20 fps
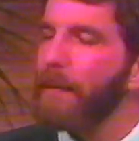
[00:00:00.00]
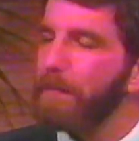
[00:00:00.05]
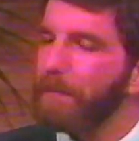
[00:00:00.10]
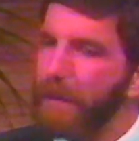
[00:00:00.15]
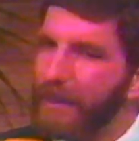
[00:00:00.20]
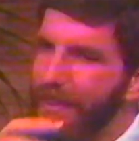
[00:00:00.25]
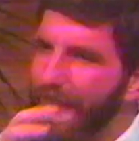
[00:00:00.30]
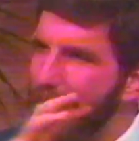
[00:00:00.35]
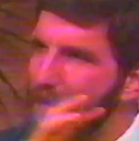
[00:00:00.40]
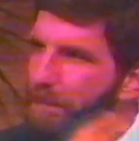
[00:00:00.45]

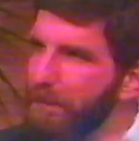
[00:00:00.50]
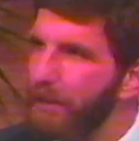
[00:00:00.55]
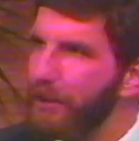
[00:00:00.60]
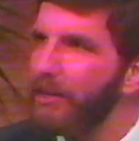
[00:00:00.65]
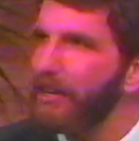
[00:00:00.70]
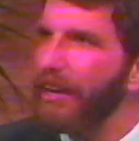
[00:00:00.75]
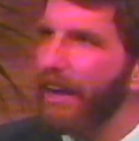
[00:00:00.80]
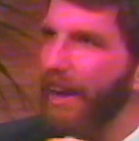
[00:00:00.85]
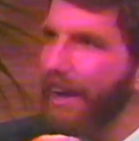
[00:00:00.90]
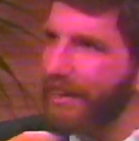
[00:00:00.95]
But that
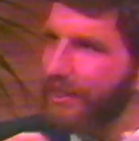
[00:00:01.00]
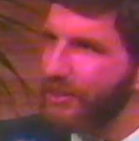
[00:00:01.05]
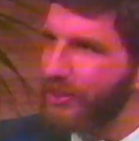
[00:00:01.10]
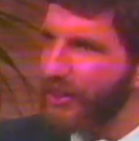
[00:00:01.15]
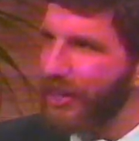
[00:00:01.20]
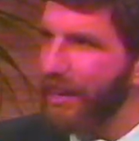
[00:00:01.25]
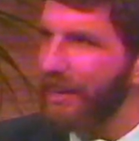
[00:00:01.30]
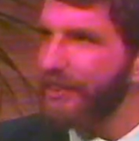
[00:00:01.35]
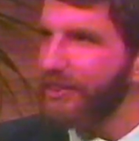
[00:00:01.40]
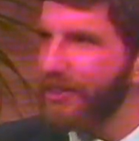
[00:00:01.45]
book had
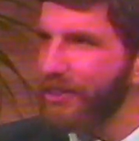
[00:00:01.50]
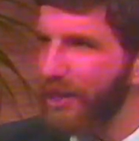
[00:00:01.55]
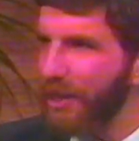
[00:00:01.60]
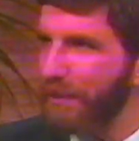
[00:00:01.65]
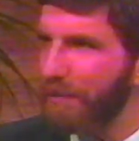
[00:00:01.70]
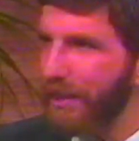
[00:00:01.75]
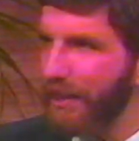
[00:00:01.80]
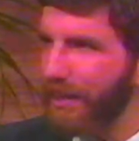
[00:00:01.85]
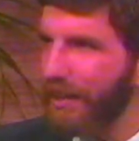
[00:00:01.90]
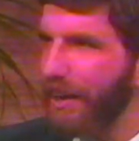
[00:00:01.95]
changed
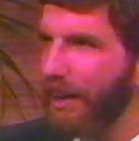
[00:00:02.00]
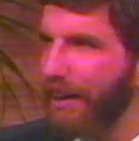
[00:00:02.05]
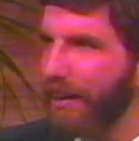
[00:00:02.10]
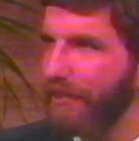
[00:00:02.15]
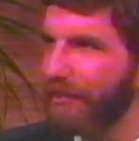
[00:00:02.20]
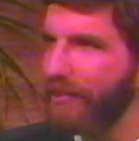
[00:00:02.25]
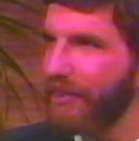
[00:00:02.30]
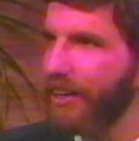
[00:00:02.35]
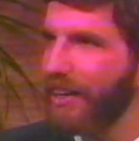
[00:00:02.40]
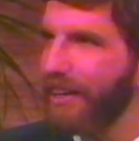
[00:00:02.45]
him
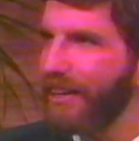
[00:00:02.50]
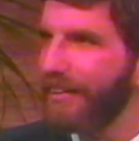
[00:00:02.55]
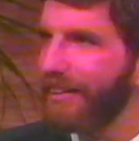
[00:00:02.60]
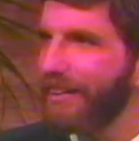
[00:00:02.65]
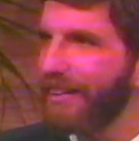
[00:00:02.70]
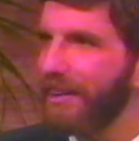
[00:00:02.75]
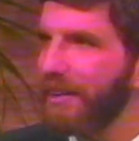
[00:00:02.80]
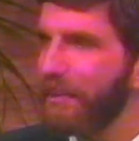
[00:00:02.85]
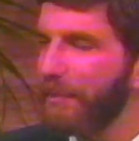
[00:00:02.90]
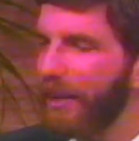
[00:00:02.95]
enough
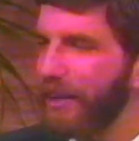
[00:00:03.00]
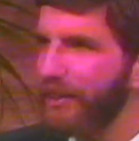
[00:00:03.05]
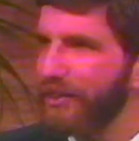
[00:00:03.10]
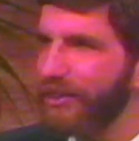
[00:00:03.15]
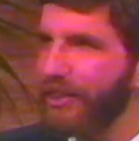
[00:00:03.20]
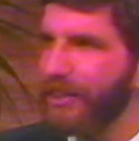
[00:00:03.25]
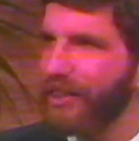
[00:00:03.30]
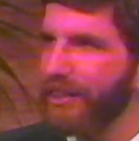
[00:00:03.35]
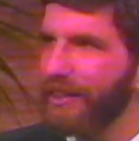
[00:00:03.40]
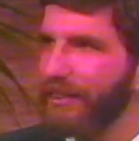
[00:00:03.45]
that he wanted
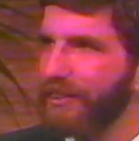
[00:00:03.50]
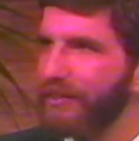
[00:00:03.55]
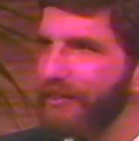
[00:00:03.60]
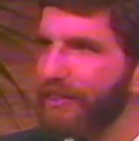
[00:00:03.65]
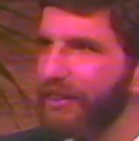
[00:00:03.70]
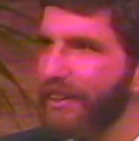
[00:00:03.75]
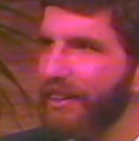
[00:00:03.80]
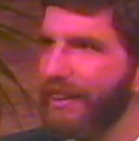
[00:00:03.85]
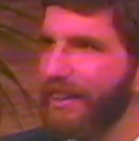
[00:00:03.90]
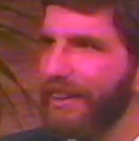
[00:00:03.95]
to give
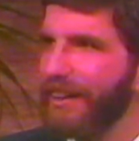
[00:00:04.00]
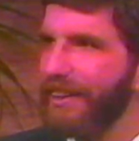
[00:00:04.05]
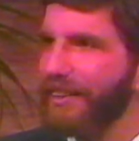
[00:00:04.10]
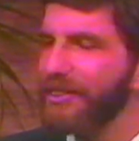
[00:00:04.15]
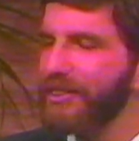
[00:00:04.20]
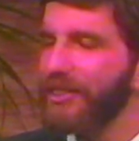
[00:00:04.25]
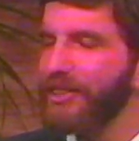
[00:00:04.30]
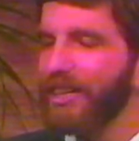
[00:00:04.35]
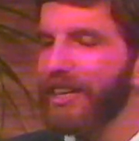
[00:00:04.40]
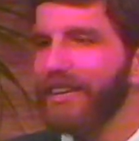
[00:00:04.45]

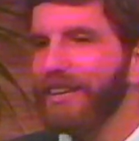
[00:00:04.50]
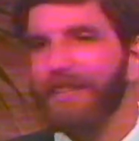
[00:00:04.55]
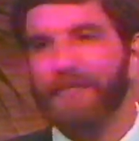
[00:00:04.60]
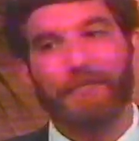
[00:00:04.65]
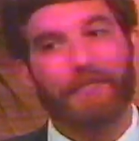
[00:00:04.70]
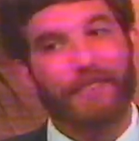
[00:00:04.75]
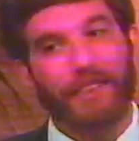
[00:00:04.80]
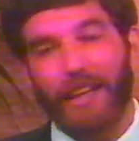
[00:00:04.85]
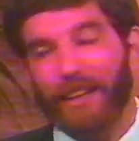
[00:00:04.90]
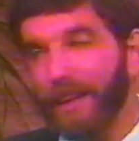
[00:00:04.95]
and share.
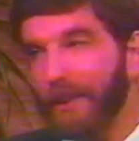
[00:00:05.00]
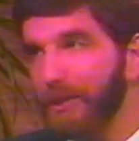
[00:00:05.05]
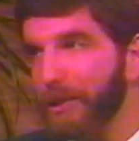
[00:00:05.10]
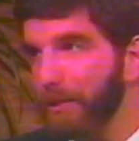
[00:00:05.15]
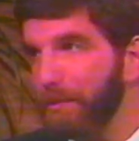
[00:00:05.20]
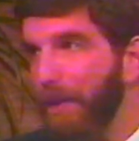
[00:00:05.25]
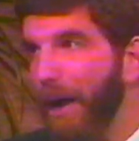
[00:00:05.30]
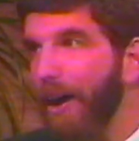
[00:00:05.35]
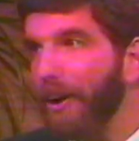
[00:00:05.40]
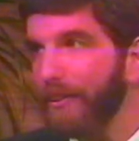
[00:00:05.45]
Now, that was a
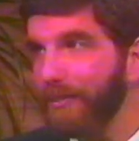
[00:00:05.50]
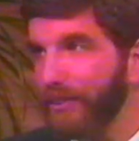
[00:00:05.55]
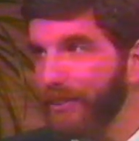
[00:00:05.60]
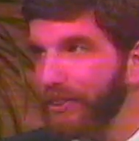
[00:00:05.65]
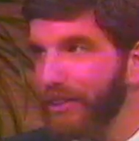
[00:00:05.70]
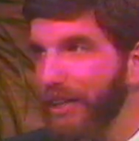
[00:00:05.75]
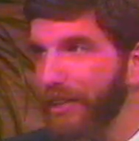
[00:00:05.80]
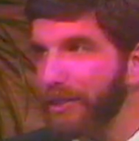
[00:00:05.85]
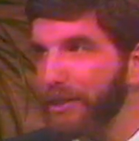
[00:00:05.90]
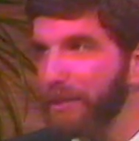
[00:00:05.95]
powerful
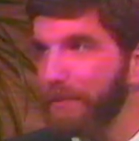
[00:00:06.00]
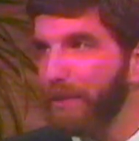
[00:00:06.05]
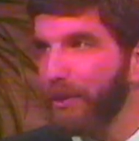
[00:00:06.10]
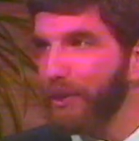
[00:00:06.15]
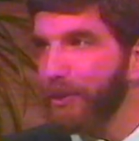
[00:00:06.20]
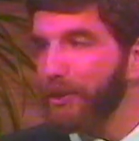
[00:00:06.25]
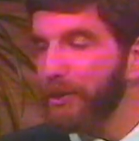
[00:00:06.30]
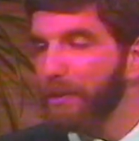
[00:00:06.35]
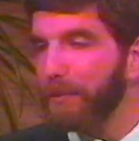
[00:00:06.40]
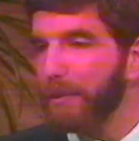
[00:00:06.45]

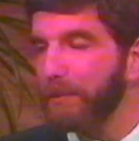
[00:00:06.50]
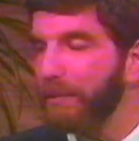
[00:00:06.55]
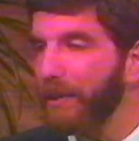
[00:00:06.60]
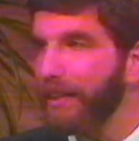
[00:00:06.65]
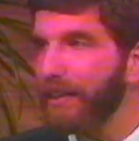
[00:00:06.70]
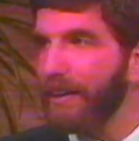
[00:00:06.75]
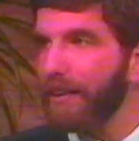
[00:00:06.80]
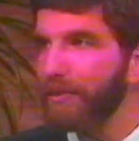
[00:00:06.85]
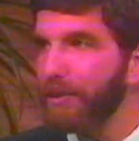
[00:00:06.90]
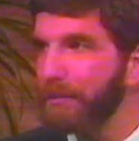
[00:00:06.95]
testimony to me, but
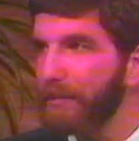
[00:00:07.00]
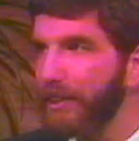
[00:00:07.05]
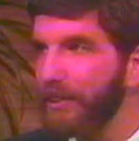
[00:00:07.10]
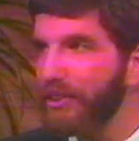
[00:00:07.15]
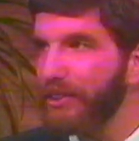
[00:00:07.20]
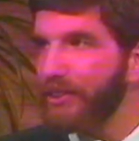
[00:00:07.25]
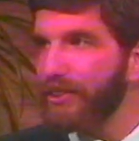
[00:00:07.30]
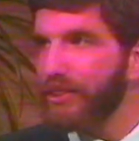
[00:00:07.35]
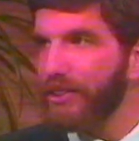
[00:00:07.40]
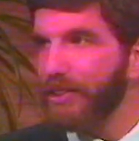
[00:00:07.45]
he never
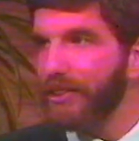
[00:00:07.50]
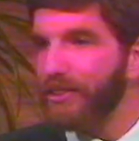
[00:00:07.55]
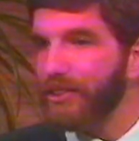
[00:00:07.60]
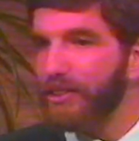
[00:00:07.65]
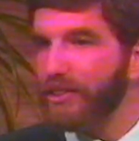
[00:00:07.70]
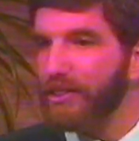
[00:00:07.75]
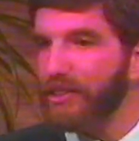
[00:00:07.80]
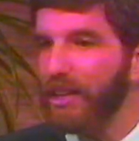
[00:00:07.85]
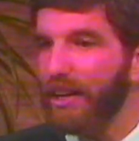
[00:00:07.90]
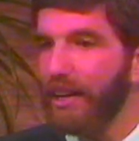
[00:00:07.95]
mentioned
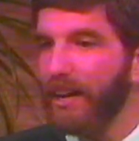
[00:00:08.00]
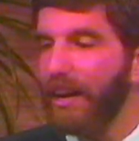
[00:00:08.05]
Jesus.